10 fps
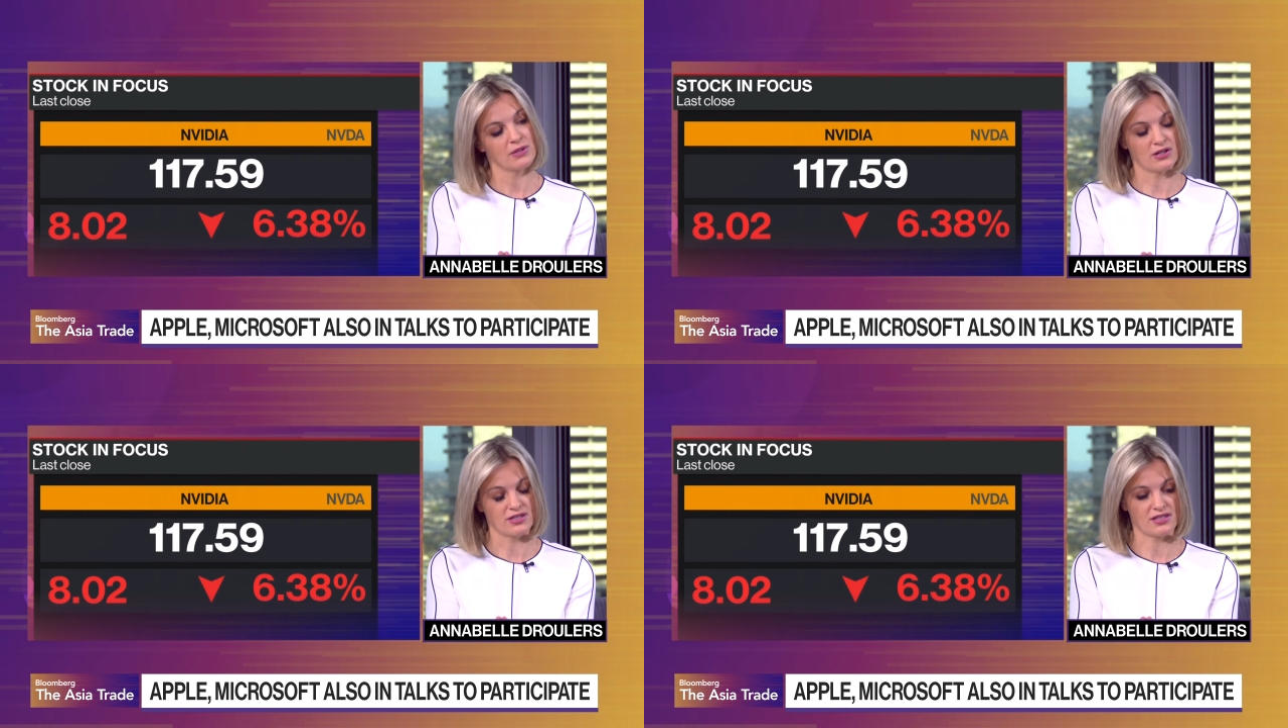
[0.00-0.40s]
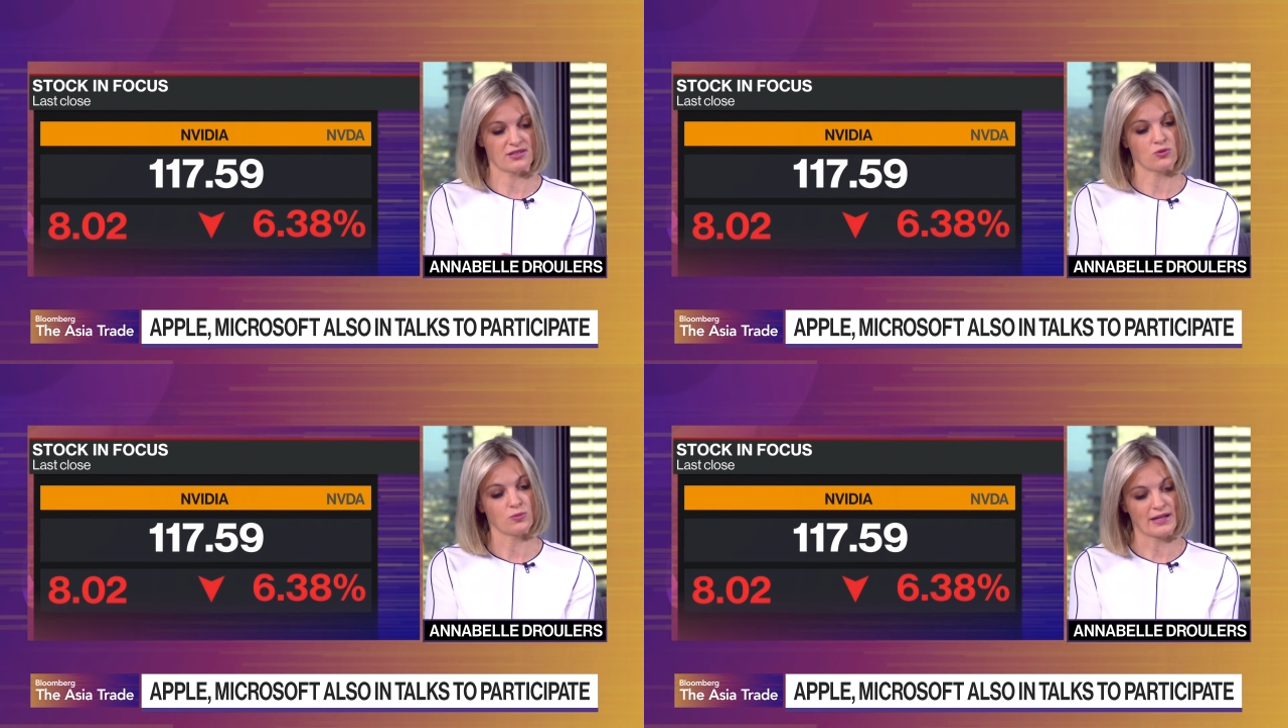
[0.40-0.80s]
because this
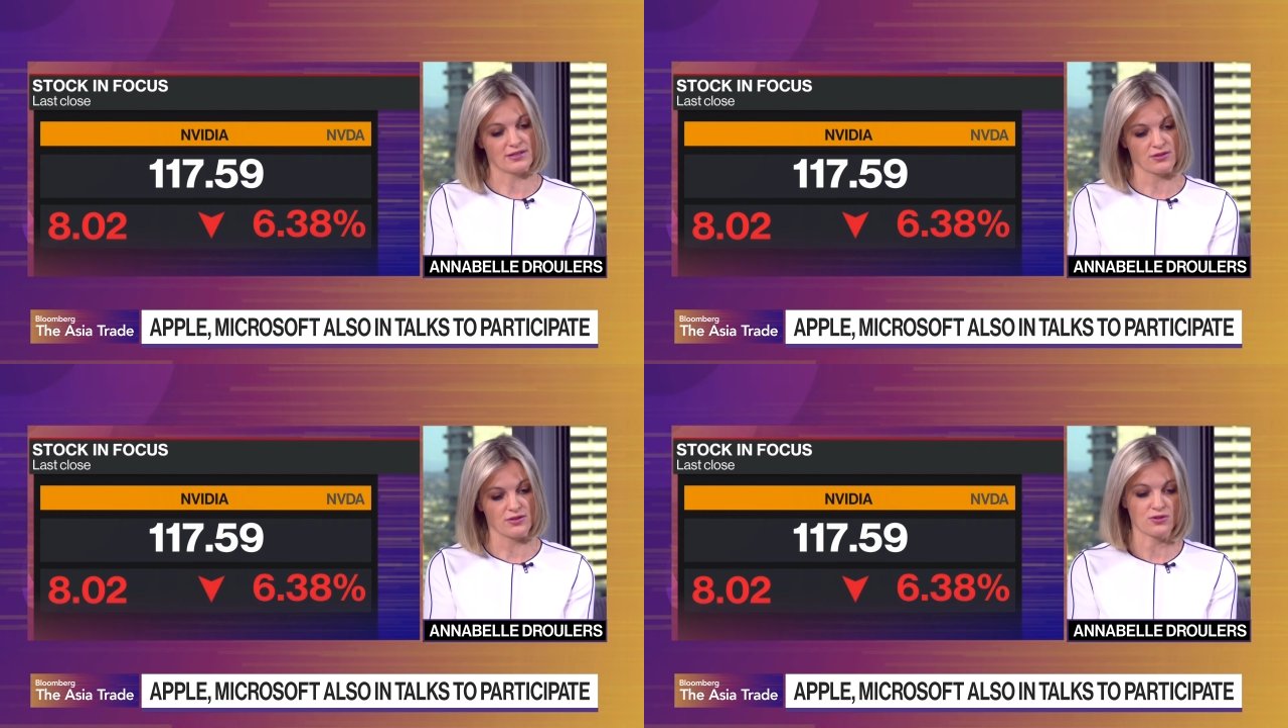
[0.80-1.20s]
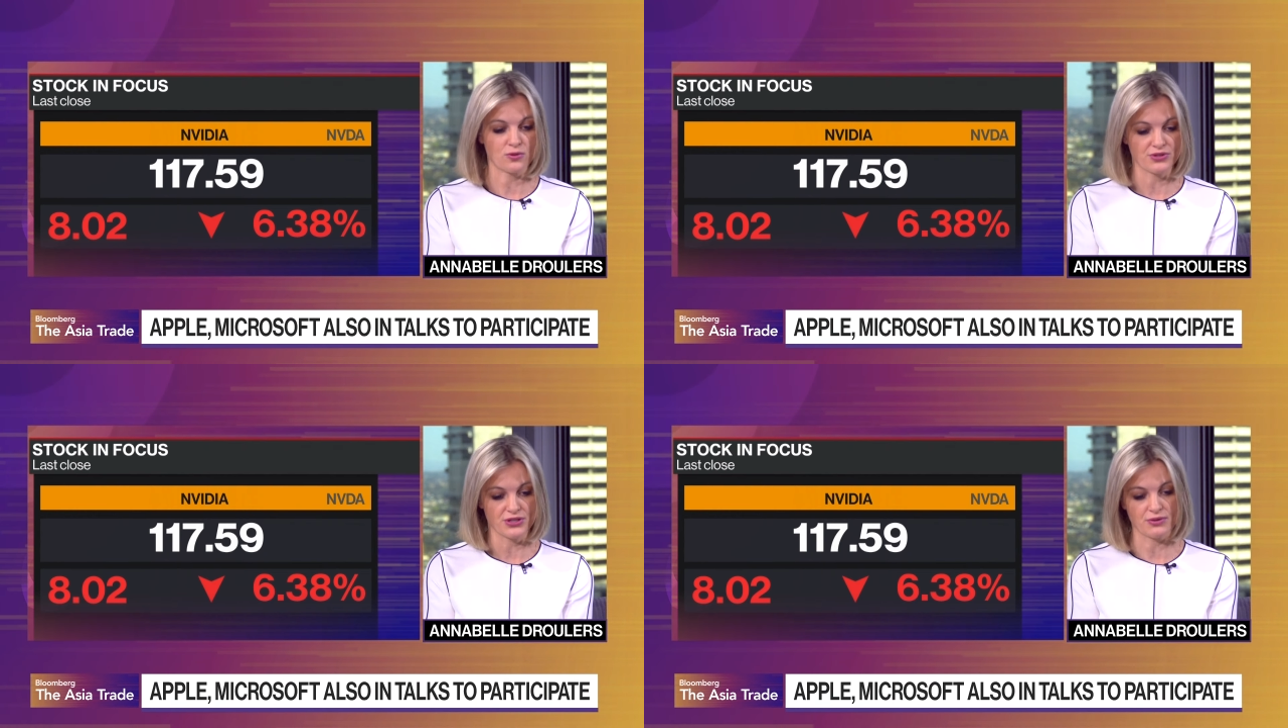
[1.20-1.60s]
is all based on
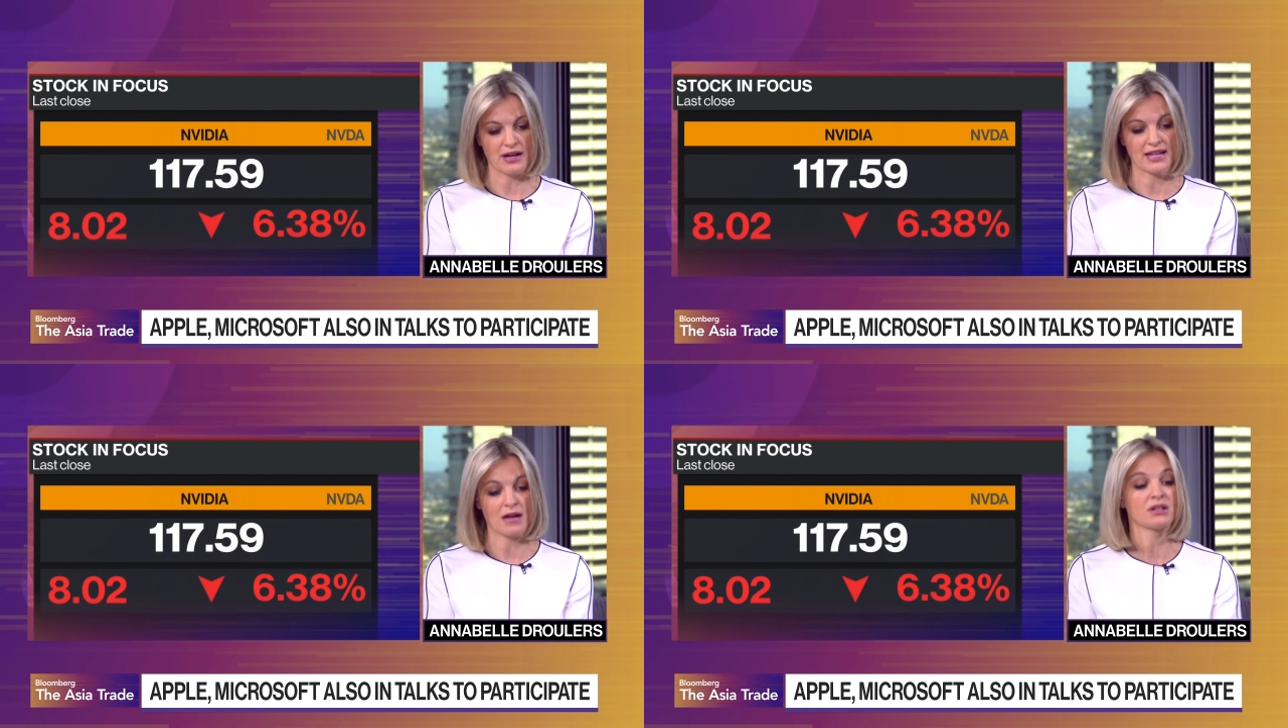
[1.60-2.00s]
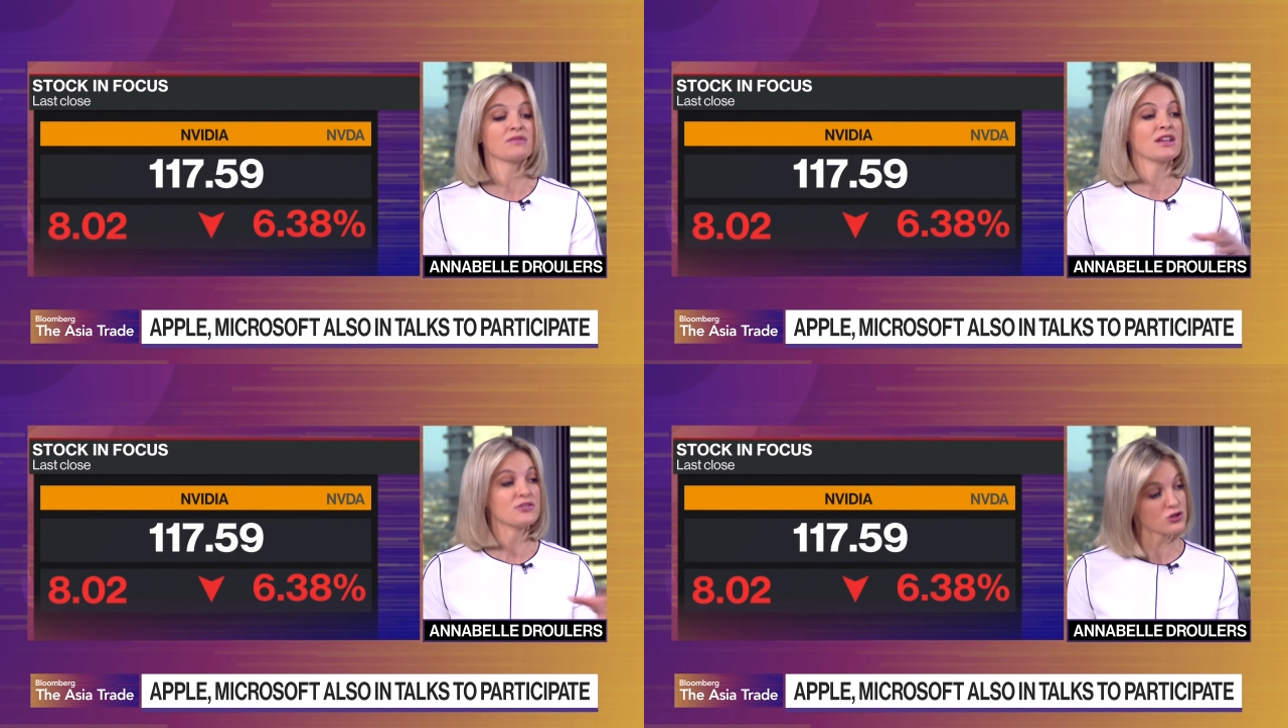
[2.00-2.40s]
sources right now, but
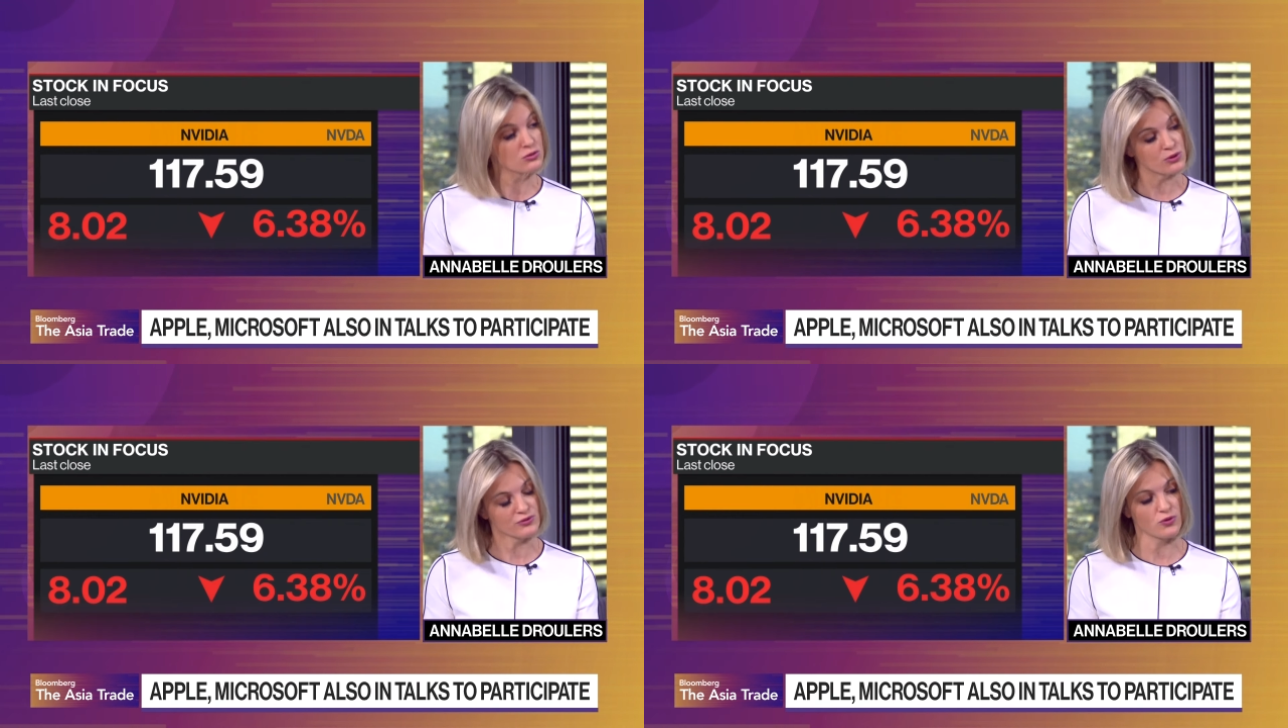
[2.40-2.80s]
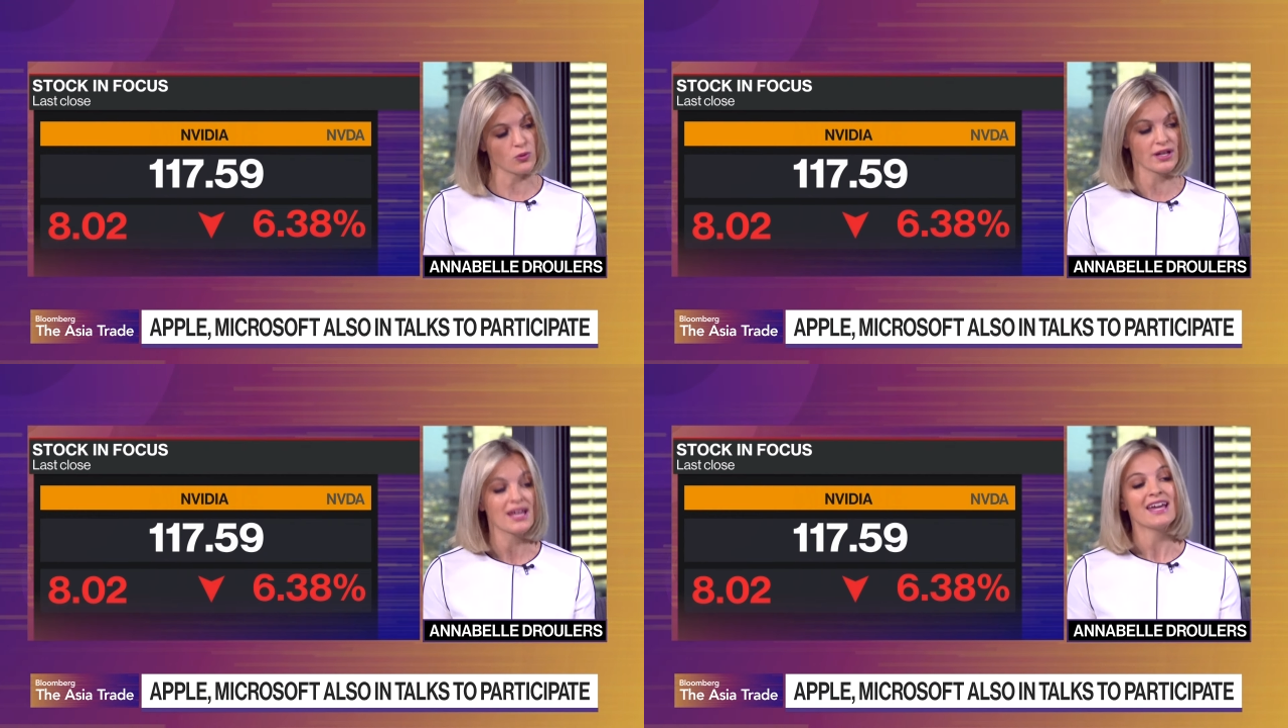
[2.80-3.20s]
if they do move
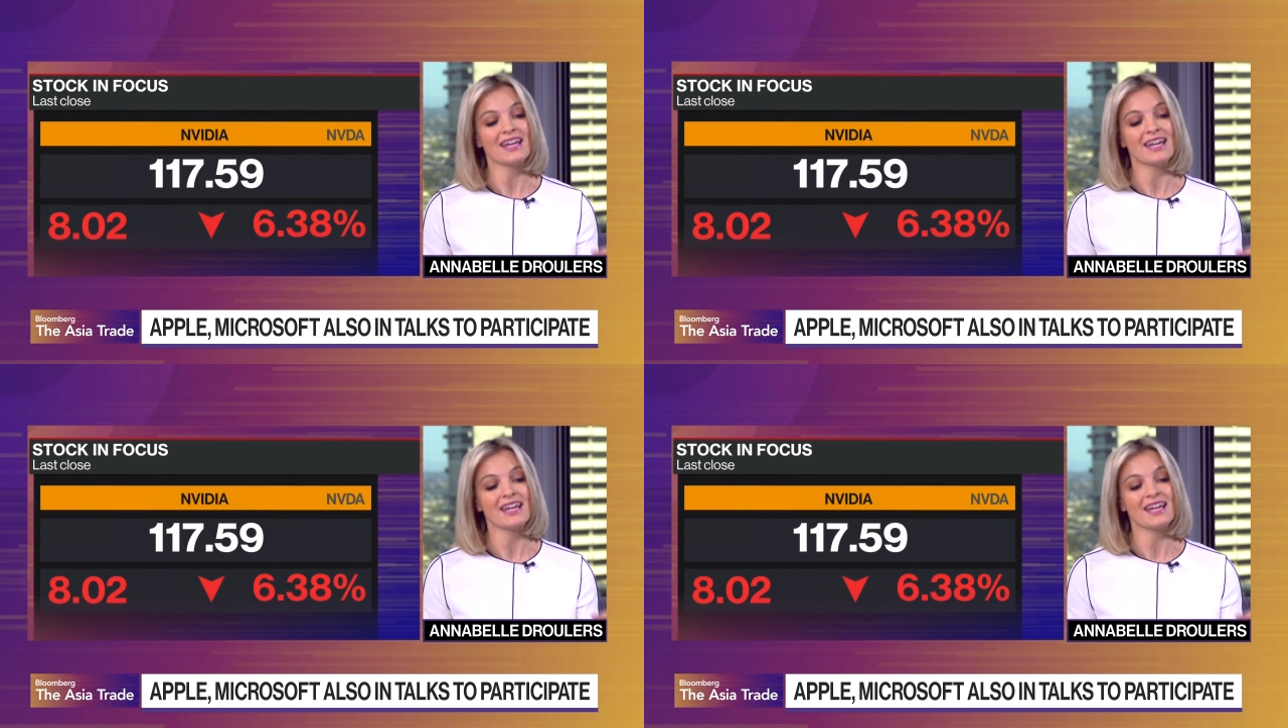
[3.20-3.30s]
forward,